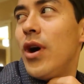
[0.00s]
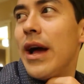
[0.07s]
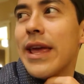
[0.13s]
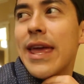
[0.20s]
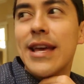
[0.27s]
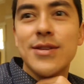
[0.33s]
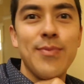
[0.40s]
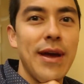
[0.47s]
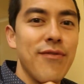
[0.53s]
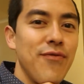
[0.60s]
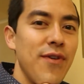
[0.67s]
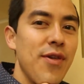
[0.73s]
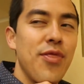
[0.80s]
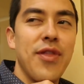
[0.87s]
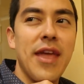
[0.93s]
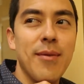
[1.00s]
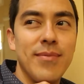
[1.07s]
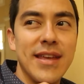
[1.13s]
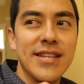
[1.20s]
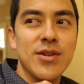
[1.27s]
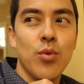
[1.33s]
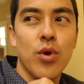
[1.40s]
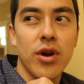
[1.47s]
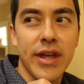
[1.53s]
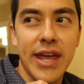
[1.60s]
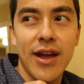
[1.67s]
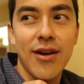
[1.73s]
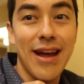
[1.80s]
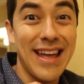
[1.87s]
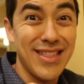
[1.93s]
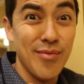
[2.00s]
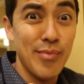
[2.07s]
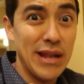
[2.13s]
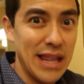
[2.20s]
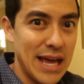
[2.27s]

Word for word: Well, I guess my fifth tip doesn't work here at the